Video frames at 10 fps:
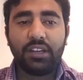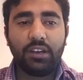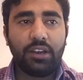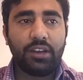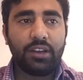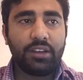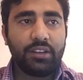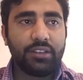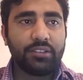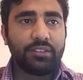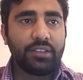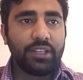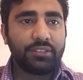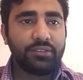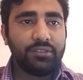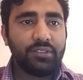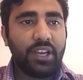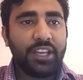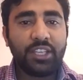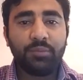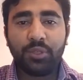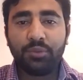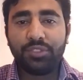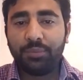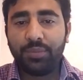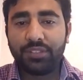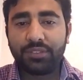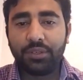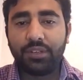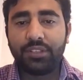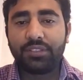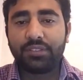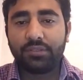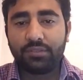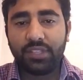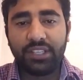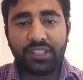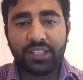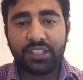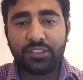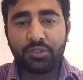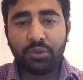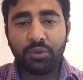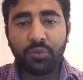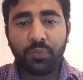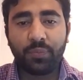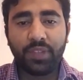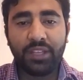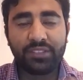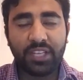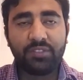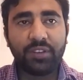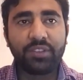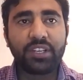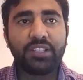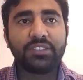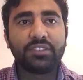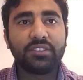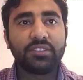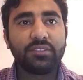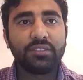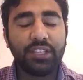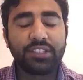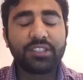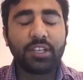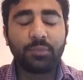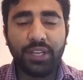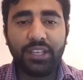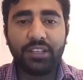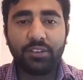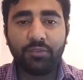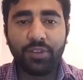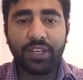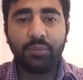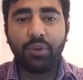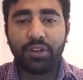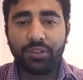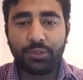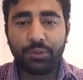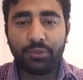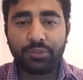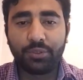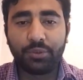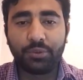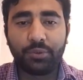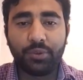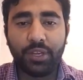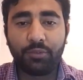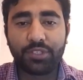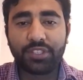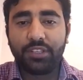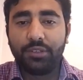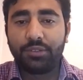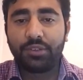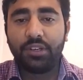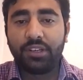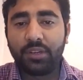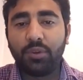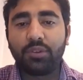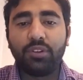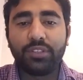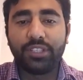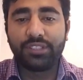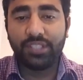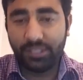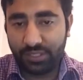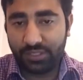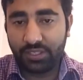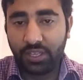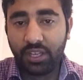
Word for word: and uh, like IMU, GPS units, things like that. So in self-driving cars, sensors are playing a very important role. So I would say you should learn about all these sensors.